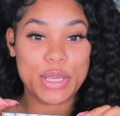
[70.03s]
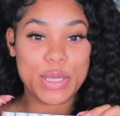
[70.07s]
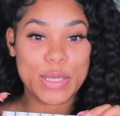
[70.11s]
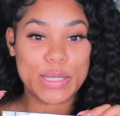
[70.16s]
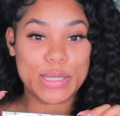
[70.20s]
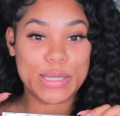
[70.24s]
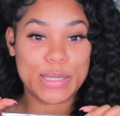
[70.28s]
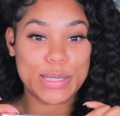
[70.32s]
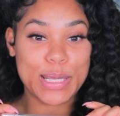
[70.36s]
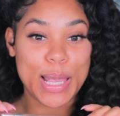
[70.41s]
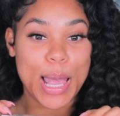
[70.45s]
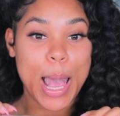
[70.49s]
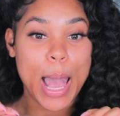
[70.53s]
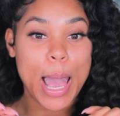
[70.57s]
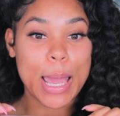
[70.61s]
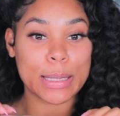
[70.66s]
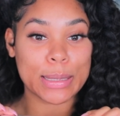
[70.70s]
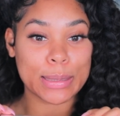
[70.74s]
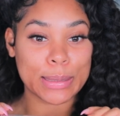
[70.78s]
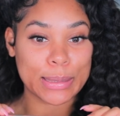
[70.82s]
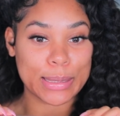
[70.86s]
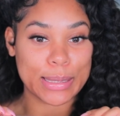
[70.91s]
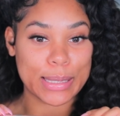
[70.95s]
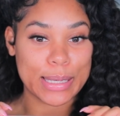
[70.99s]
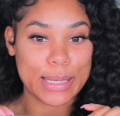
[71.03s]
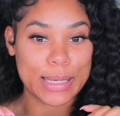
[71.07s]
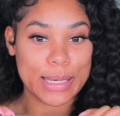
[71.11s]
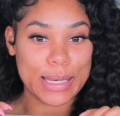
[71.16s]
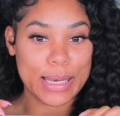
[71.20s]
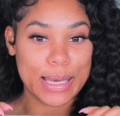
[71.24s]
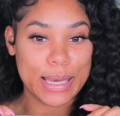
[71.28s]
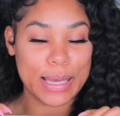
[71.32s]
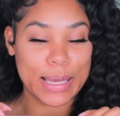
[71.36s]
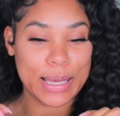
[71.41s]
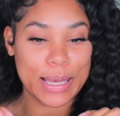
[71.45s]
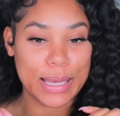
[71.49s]

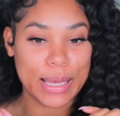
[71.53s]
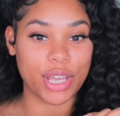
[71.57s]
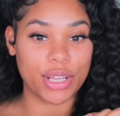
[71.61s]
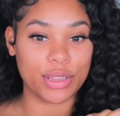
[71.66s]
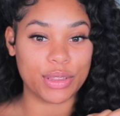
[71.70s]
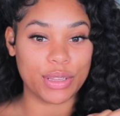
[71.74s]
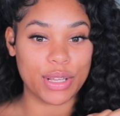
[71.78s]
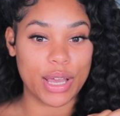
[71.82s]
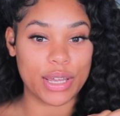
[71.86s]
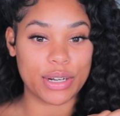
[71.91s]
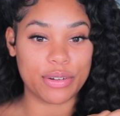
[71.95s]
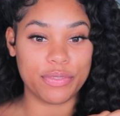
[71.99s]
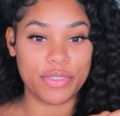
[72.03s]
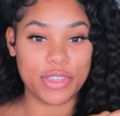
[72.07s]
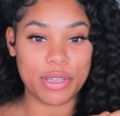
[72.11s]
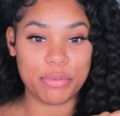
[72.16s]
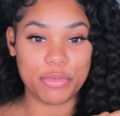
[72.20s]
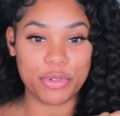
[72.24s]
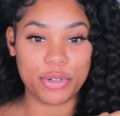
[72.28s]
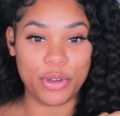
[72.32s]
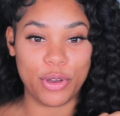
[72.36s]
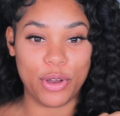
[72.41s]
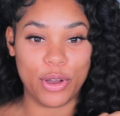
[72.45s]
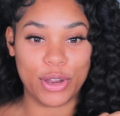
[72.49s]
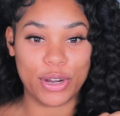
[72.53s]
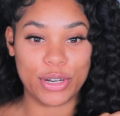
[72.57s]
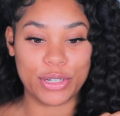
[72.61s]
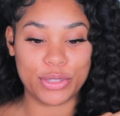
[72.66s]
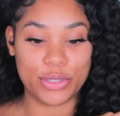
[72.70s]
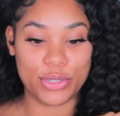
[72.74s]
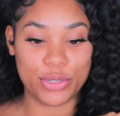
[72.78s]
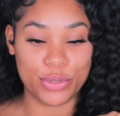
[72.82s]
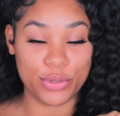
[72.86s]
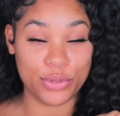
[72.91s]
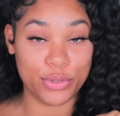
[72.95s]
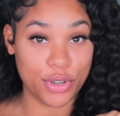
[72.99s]
Sadly, a lot of them are
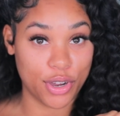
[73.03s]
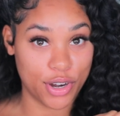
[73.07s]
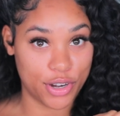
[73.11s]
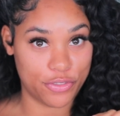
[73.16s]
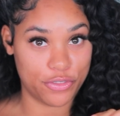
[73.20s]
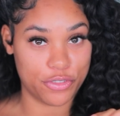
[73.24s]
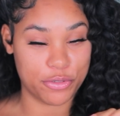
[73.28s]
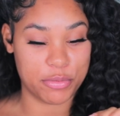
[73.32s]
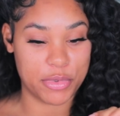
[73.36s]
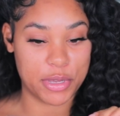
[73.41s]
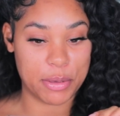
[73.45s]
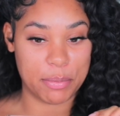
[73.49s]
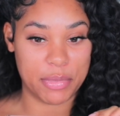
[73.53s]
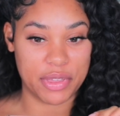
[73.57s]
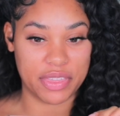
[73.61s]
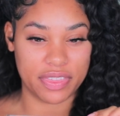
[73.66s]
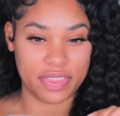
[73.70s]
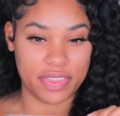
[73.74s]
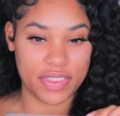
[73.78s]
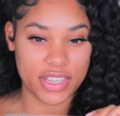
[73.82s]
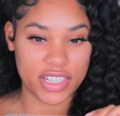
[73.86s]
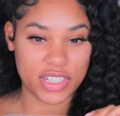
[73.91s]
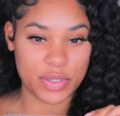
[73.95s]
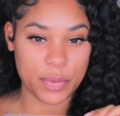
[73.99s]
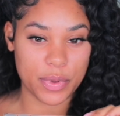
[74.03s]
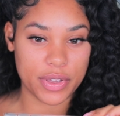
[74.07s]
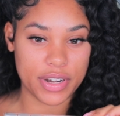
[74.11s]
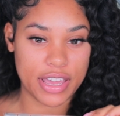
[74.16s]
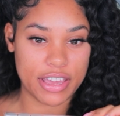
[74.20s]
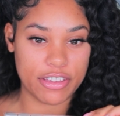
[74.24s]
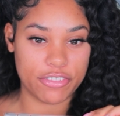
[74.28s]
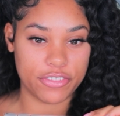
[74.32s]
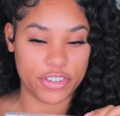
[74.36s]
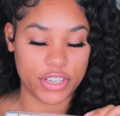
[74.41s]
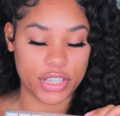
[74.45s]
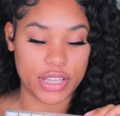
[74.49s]
too dark for me, but this one
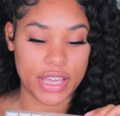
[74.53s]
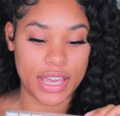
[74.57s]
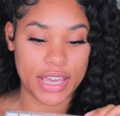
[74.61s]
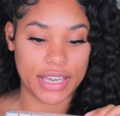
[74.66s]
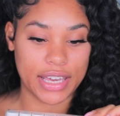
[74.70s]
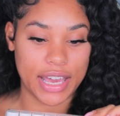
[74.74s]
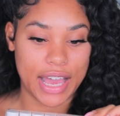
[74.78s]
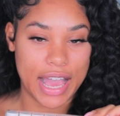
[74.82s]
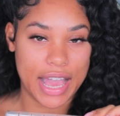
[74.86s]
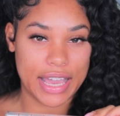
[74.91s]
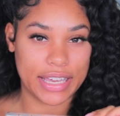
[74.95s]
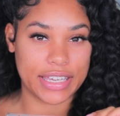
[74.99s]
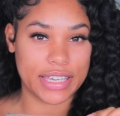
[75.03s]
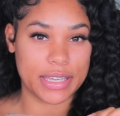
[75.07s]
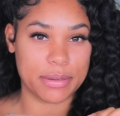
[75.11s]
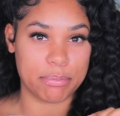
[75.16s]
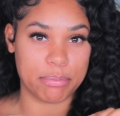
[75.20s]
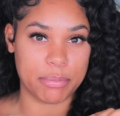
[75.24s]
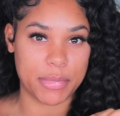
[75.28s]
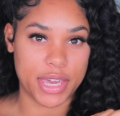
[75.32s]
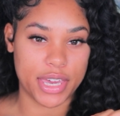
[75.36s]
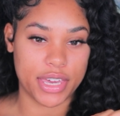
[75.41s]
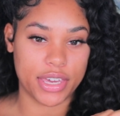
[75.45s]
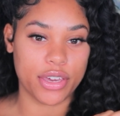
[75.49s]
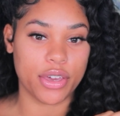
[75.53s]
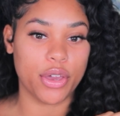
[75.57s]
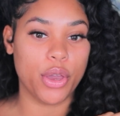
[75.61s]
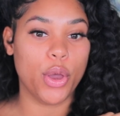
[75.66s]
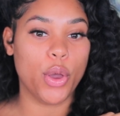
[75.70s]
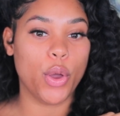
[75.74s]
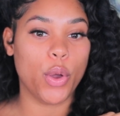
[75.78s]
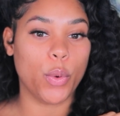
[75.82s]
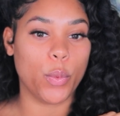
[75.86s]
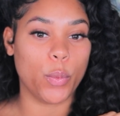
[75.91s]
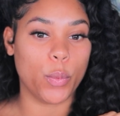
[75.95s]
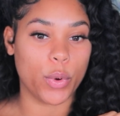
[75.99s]
I feel like I can make
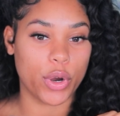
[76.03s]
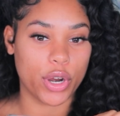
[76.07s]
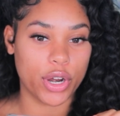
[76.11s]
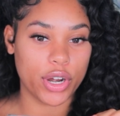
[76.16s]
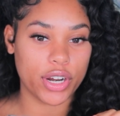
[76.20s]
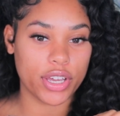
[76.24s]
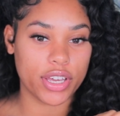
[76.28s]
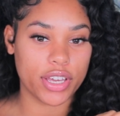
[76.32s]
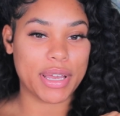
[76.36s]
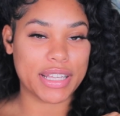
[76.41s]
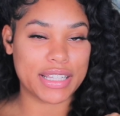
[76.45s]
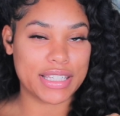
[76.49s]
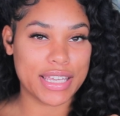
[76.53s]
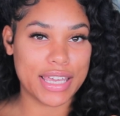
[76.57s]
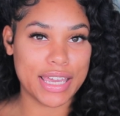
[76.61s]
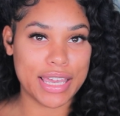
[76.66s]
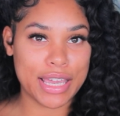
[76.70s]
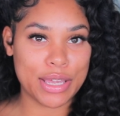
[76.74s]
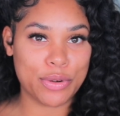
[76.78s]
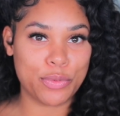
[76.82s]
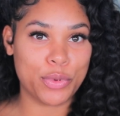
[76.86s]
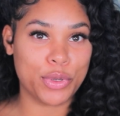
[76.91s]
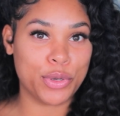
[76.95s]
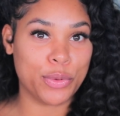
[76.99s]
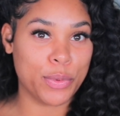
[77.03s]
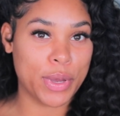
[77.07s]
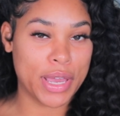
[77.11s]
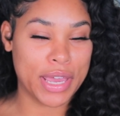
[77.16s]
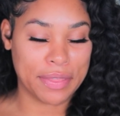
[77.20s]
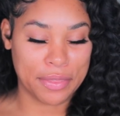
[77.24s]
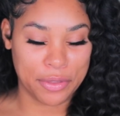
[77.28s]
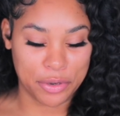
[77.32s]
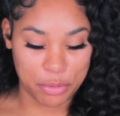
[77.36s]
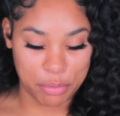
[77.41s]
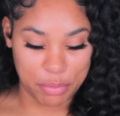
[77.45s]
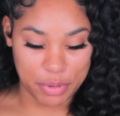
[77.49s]
work. My tan went away
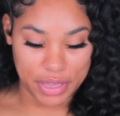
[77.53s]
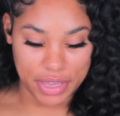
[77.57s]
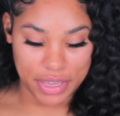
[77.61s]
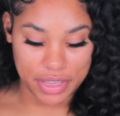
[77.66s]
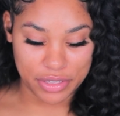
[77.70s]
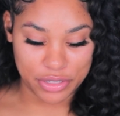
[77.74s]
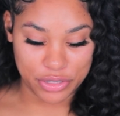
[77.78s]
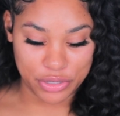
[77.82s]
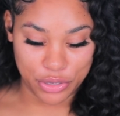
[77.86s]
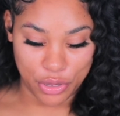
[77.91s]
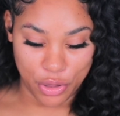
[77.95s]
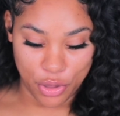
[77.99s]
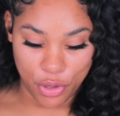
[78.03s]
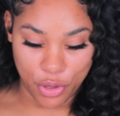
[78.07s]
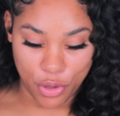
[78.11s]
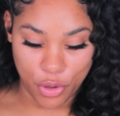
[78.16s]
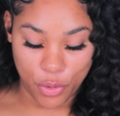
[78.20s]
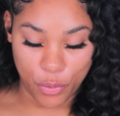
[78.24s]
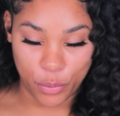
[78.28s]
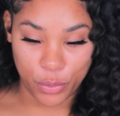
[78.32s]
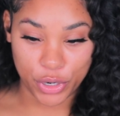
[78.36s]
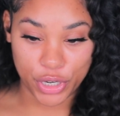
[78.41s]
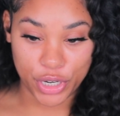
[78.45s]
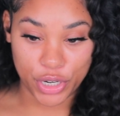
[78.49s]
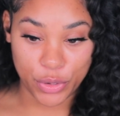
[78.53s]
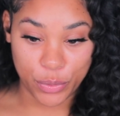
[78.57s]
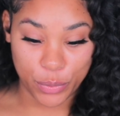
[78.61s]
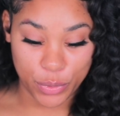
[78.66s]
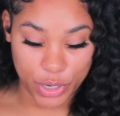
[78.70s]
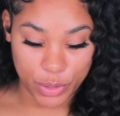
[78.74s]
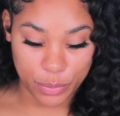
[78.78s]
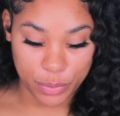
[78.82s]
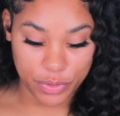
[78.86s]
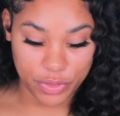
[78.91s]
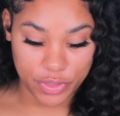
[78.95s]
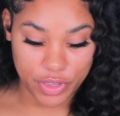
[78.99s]
a little bit, so we're gonna
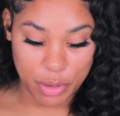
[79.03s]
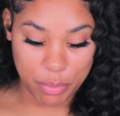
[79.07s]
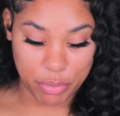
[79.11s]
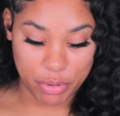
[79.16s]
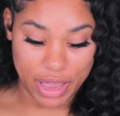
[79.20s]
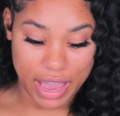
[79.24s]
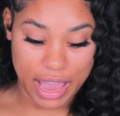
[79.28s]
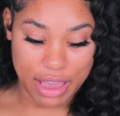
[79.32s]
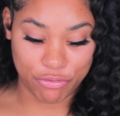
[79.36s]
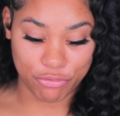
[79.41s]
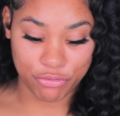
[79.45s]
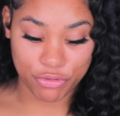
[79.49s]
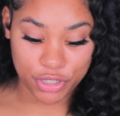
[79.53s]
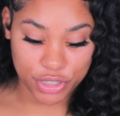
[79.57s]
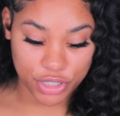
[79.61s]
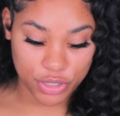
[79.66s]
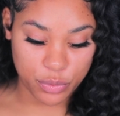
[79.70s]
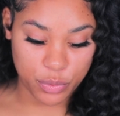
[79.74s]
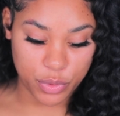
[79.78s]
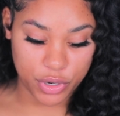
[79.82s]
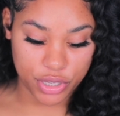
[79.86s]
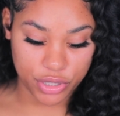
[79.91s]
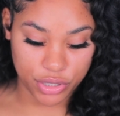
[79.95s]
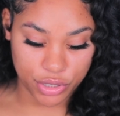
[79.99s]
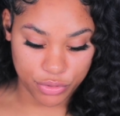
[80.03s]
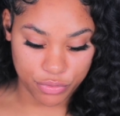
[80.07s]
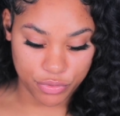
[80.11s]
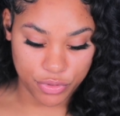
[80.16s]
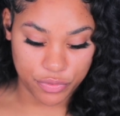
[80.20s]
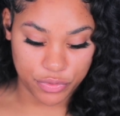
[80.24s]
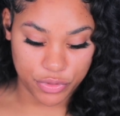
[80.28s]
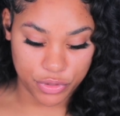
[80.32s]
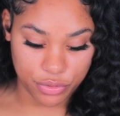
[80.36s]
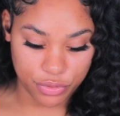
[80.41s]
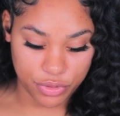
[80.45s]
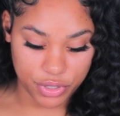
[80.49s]
work with it, but I really wanted to
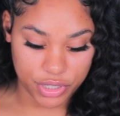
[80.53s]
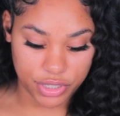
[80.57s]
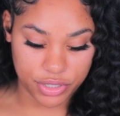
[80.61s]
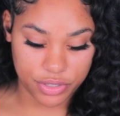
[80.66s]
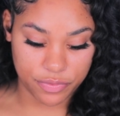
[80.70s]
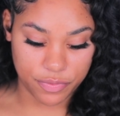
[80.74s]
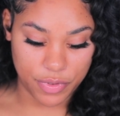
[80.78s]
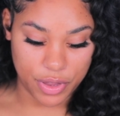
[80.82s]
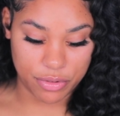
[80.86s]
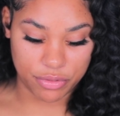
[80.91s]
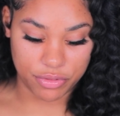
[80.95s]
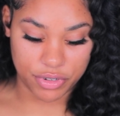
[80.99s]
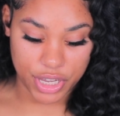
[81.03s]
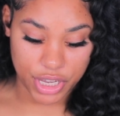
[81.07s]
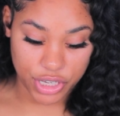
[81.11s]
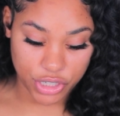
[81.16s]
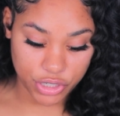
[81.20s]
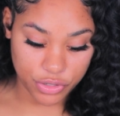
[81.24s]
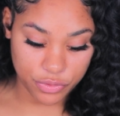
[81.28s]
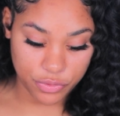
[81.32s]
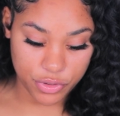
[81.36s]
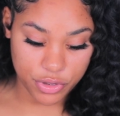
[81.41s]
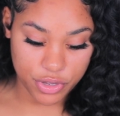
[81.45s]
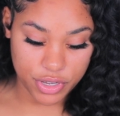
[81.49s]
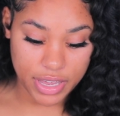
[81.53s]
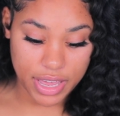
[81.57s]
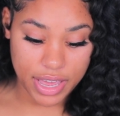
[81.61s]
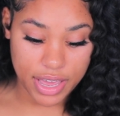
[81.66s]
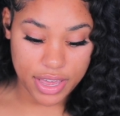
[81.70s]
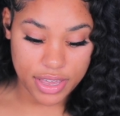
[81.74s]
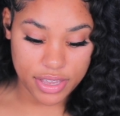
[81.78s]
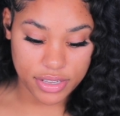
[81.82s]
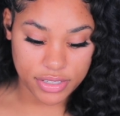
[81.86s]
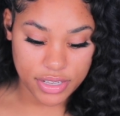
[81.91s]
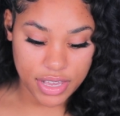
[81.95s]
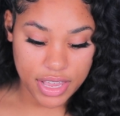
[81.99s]
review this foundation for you
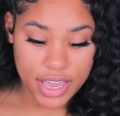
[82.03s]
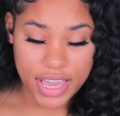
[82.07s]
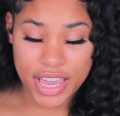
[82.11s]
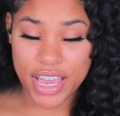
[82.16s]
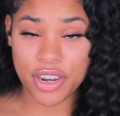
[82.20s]
guys.